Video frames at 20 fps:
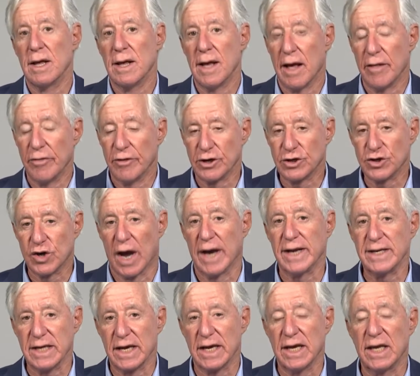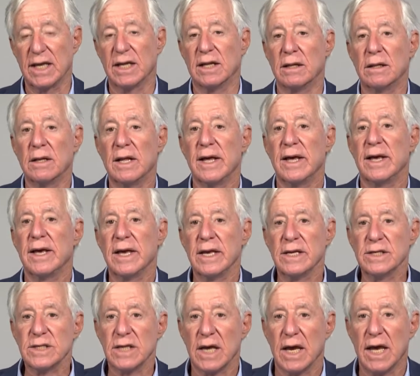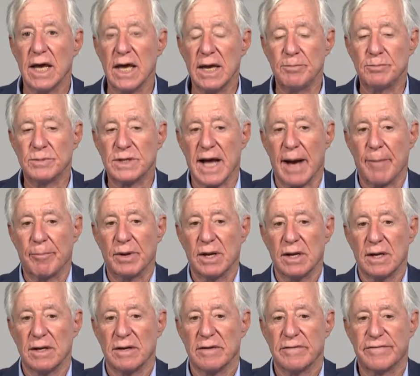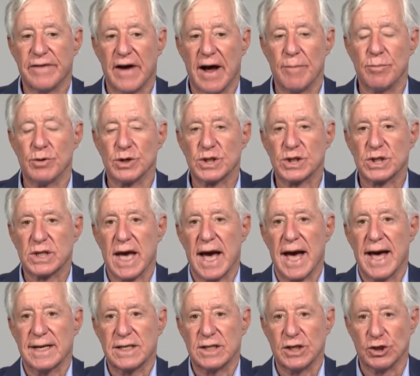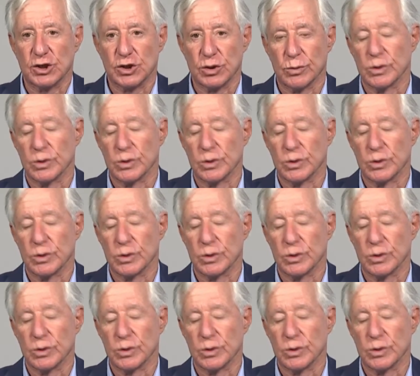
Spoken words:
And the trying to heal is heaped up fibrous scar tissue.